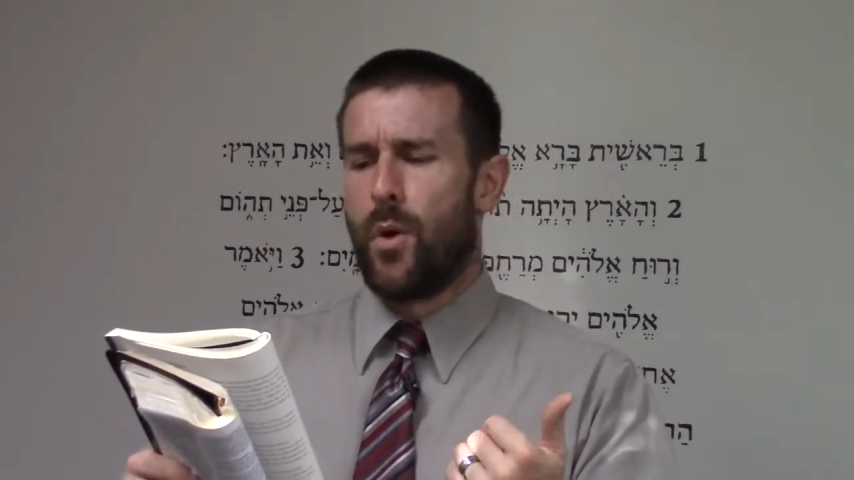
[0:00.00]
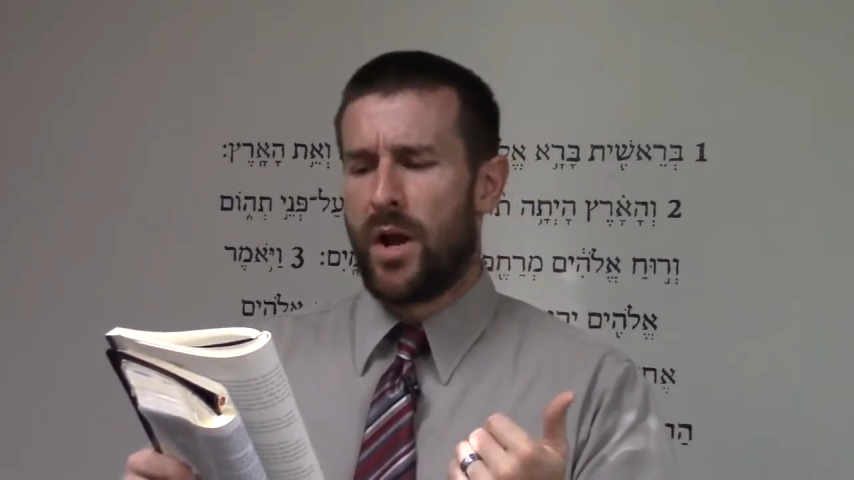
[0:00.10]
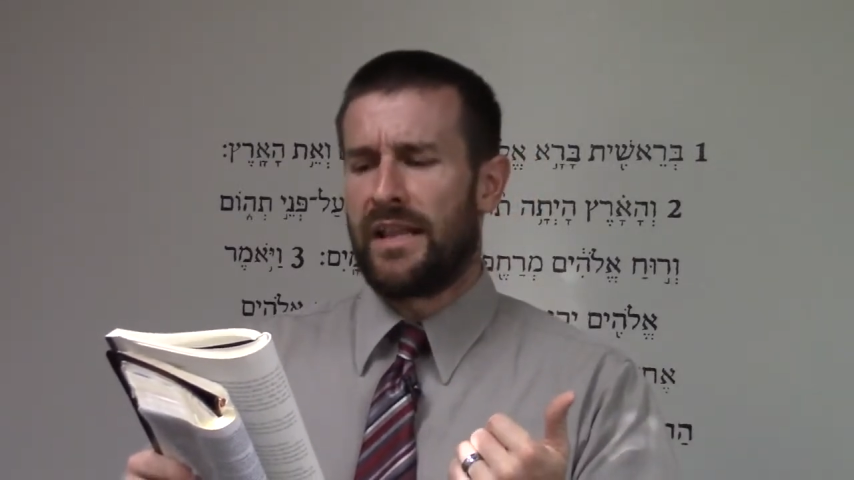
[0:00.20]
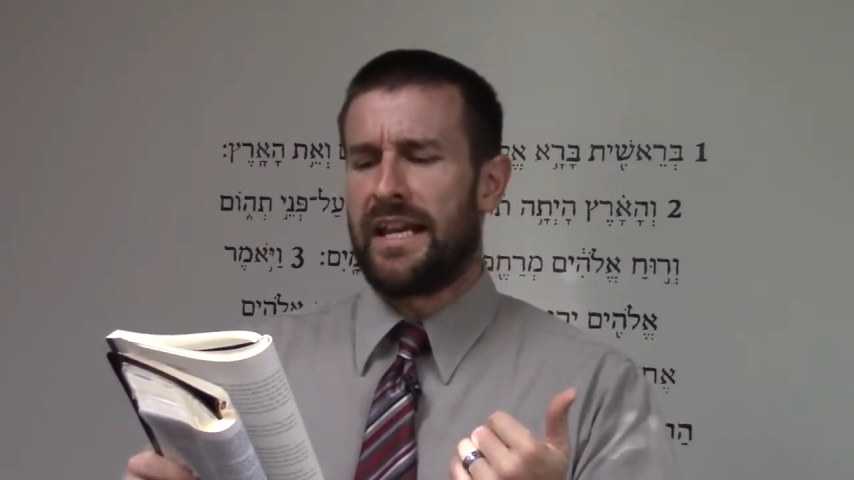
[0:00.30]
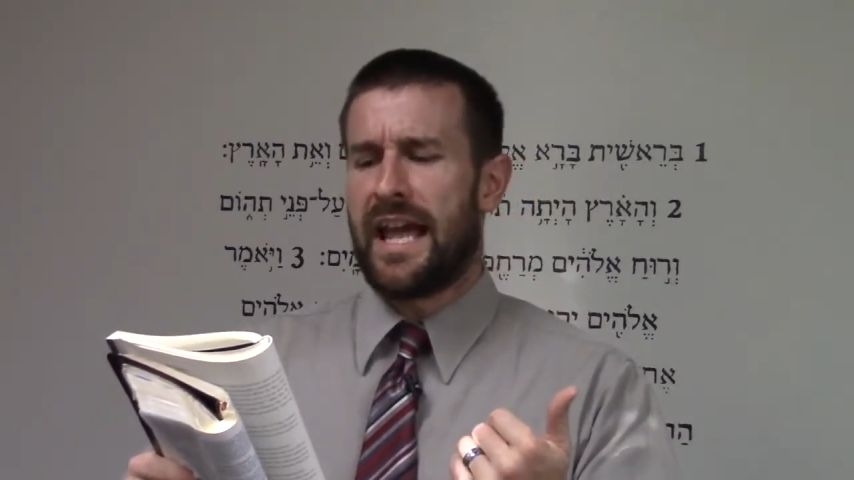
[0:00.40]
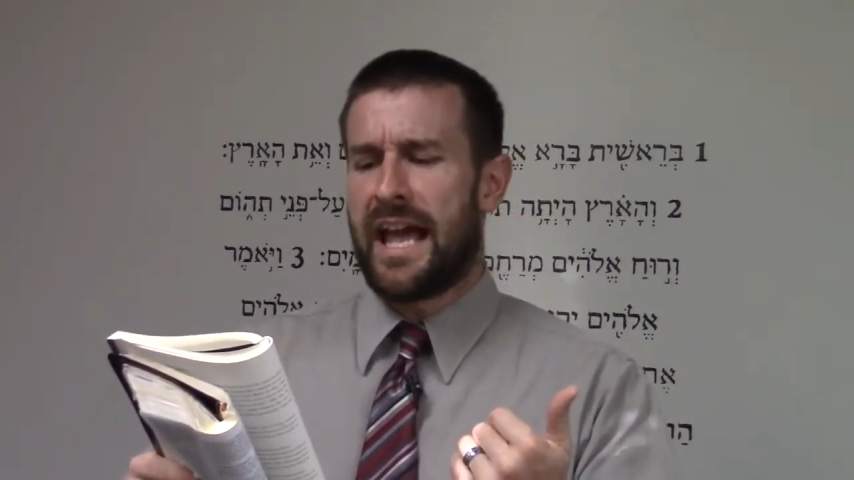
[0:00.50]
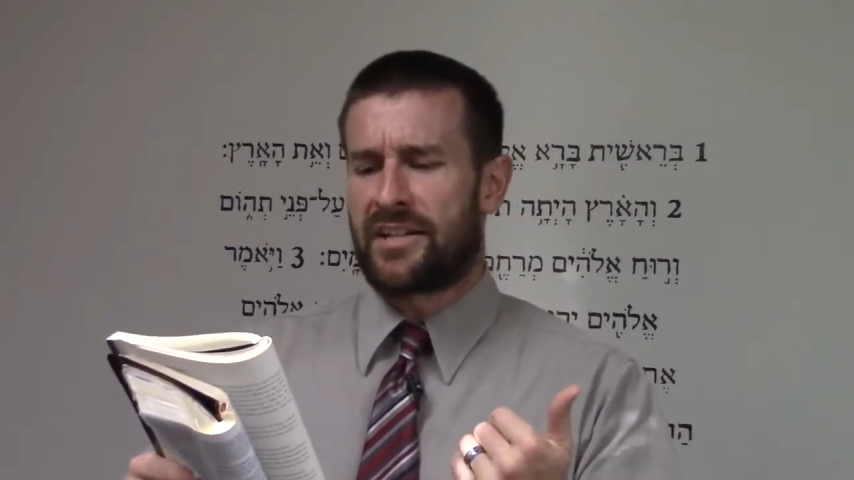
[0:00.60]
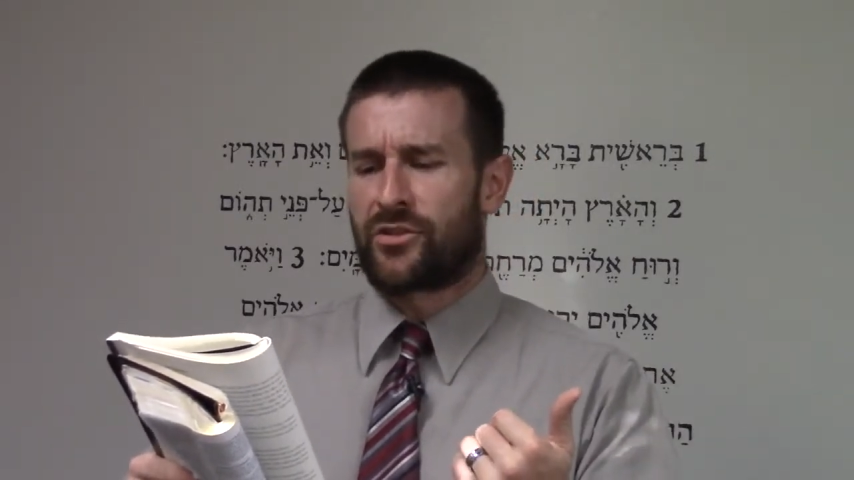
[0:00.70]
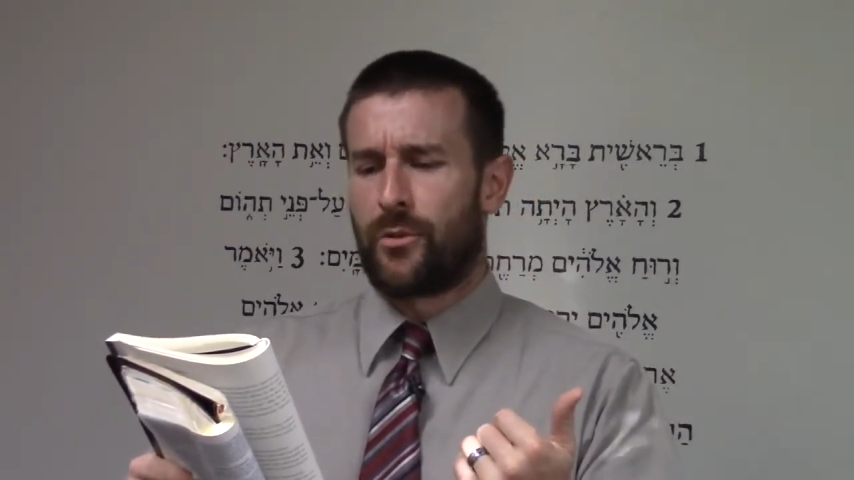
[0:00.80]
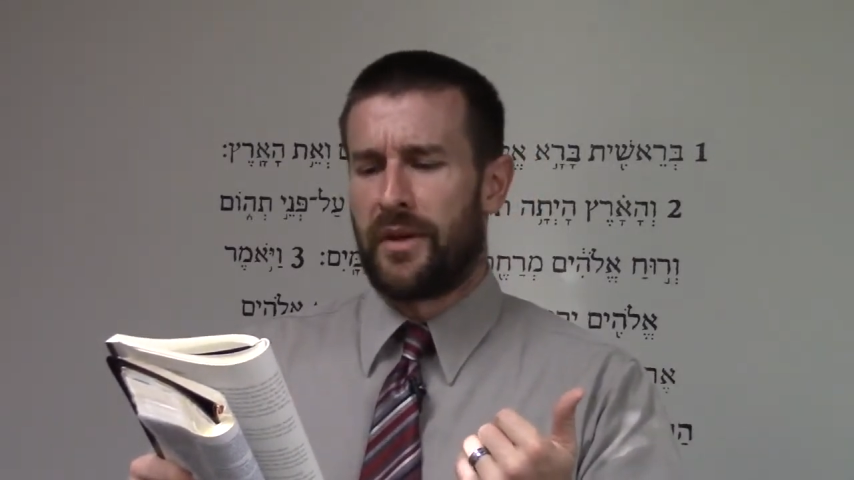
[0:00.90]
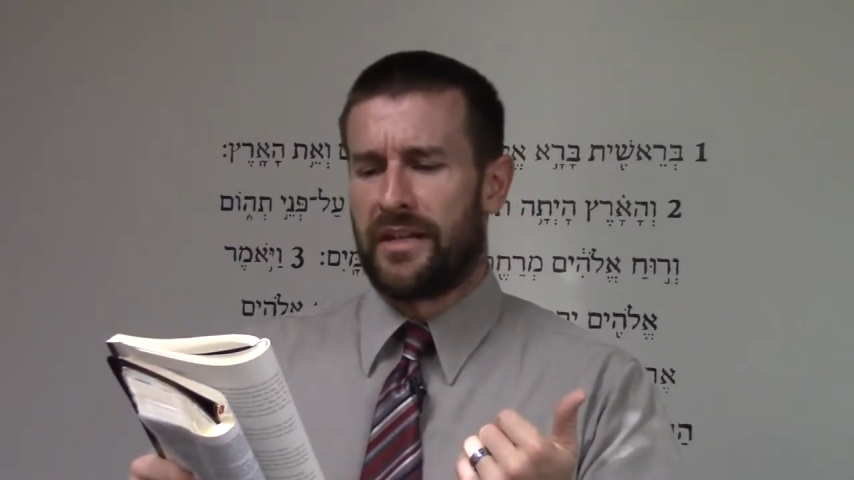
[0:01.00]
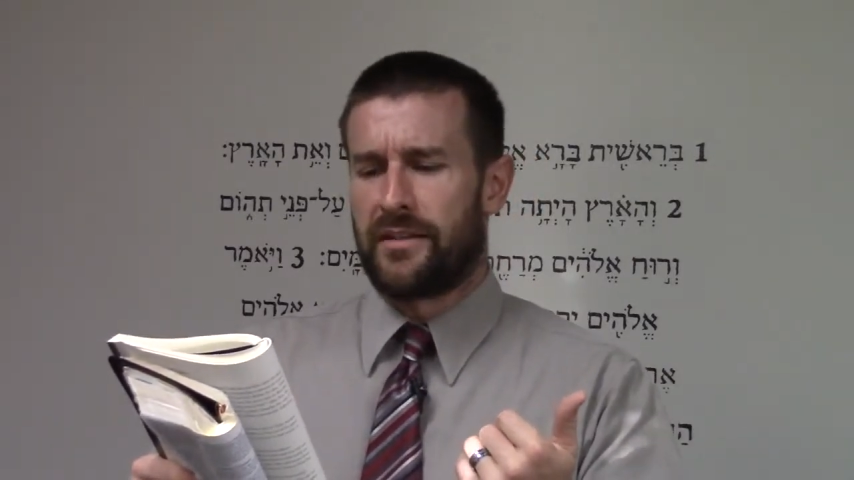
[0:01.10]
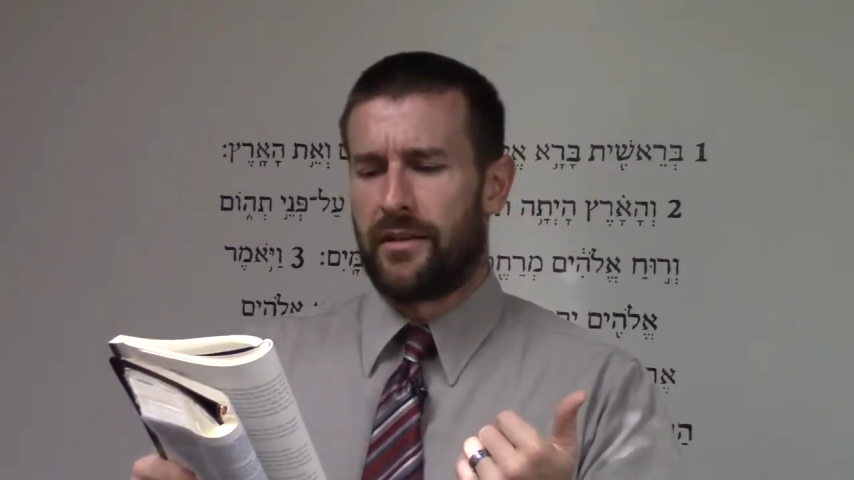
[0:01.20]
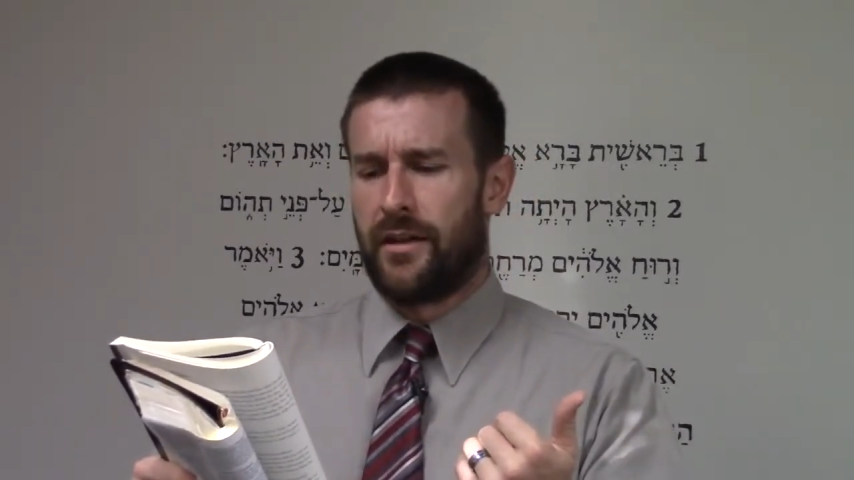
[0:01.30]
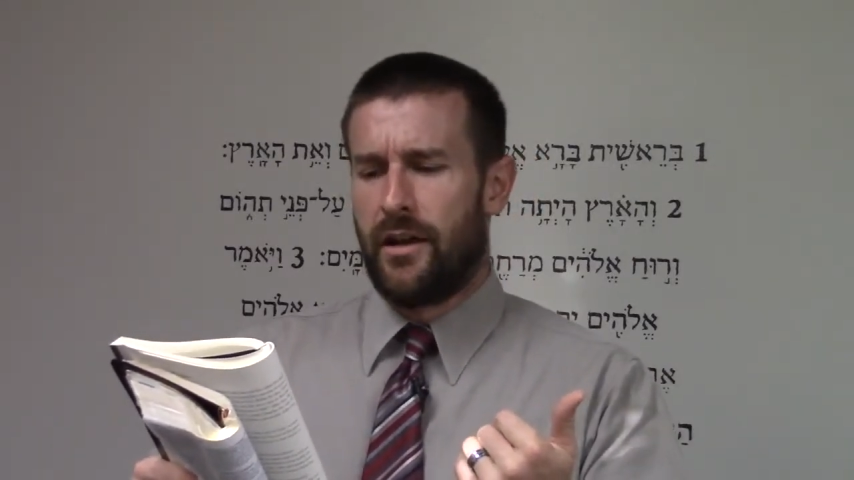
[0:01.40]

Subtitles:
boiling excrement.